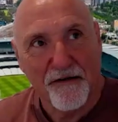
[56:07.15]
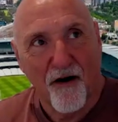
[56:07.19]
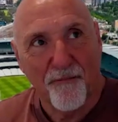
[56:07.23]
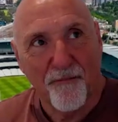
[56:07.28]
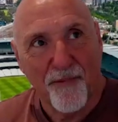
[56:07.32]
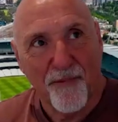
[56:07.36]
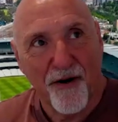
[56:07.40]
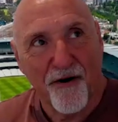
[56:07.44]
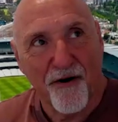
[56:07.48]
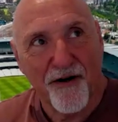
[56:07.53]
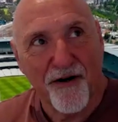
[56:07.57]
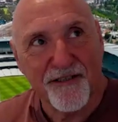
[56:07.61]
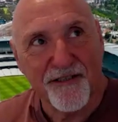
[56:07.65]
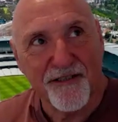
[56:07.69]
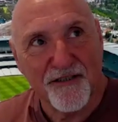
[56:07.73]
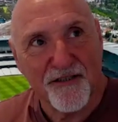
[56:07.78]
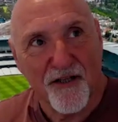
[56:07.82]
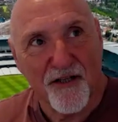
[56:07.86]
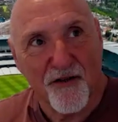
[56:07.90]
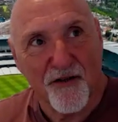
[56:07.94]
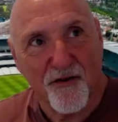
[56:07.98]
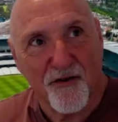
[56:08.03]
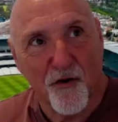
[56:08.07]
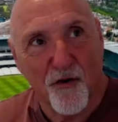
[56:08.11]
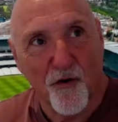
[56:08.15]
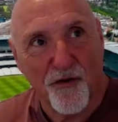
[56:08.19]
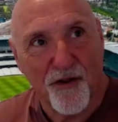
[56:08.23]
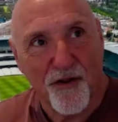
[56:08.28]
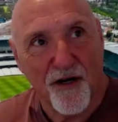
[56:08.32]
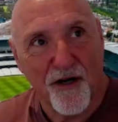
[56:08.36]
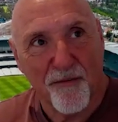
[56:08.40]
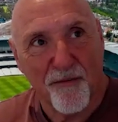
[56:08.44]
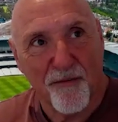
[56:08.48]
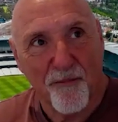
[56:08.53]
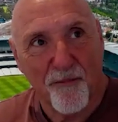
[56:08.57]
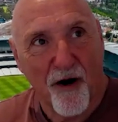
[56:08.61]
I perish the
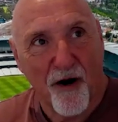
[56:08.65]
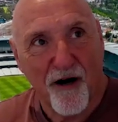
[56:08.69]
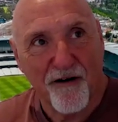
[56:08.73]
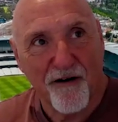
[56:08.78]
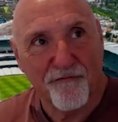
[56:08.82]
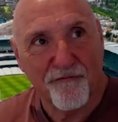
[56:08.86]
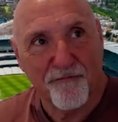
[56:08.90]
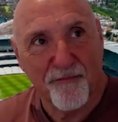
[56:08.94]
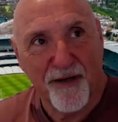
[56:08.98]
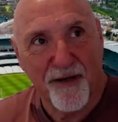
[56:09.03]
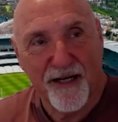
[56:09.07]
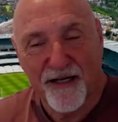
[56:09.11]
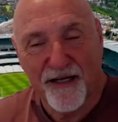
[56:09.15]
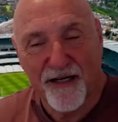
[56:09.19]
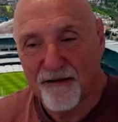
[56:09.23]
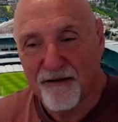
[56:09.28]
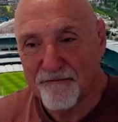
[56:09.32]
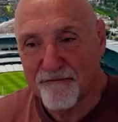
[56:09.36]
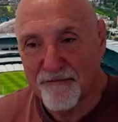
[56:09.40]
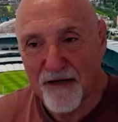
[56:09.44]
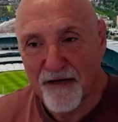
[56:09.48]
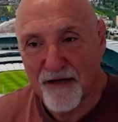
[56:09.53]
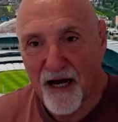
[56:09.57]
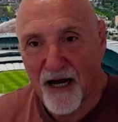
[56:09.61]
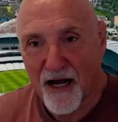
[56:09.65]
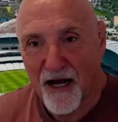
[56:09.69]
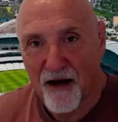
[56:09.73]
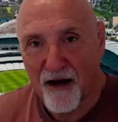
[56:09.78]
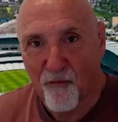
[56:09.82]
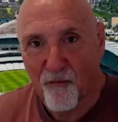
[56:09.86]
thought that it might have been